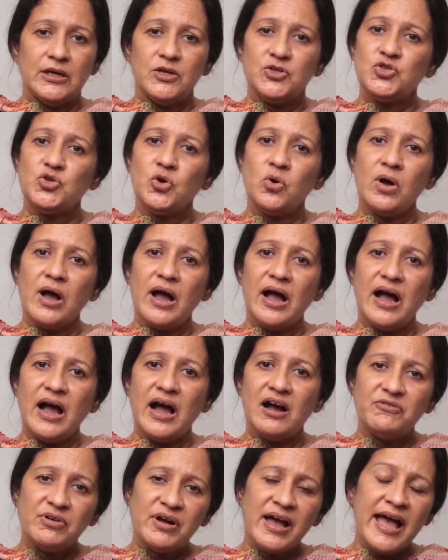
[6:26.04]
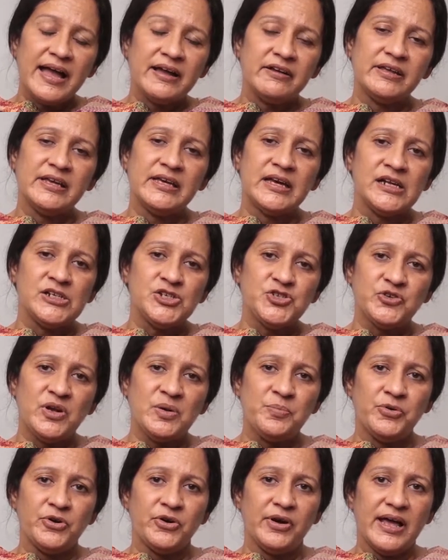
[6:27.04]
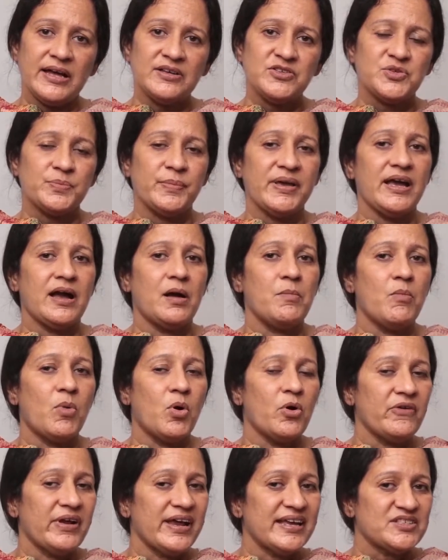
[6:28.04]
So our agricultural products become more